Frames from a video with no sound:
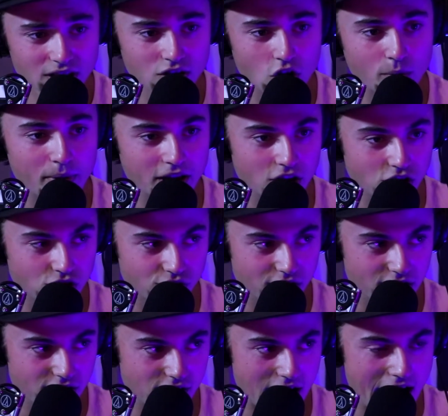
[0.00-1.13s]
go make a
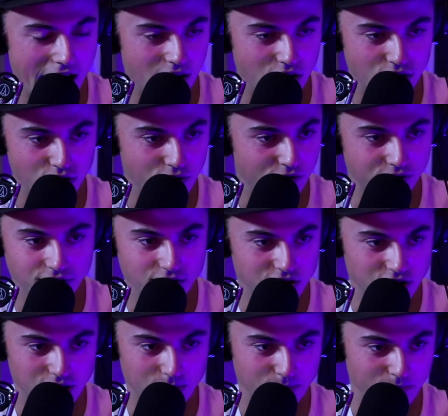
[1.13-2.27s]
career out of
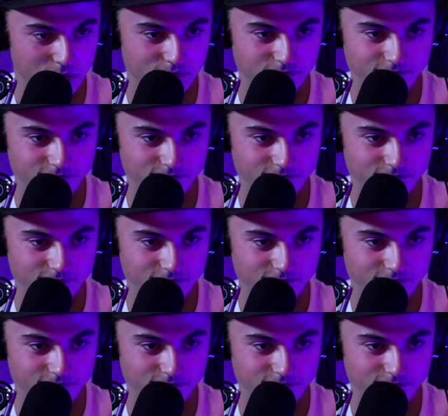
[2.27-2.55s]
some